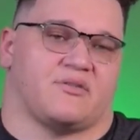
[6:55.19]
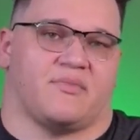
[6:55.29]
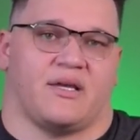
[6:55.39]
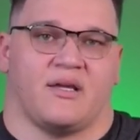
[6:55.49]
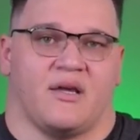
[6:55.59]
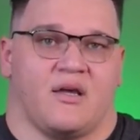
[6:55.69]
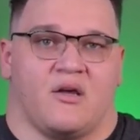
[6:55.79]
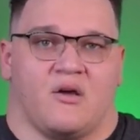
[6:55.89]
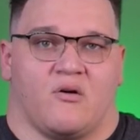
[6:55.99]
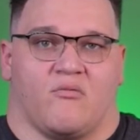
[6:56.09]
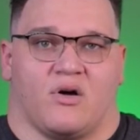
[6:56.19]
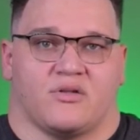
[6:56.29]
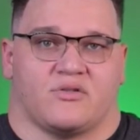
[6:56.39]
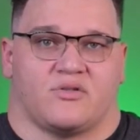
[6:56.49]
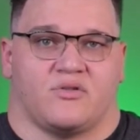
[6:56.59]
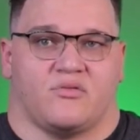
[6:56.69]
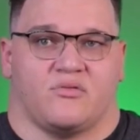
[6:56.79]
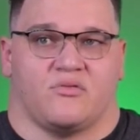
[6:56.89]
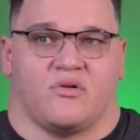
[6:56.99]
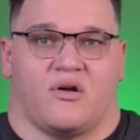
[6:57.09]
You may want
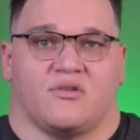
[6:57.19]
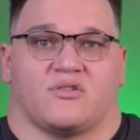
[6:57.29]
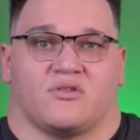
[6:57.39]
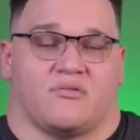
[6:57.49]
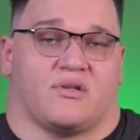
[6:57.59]
to also,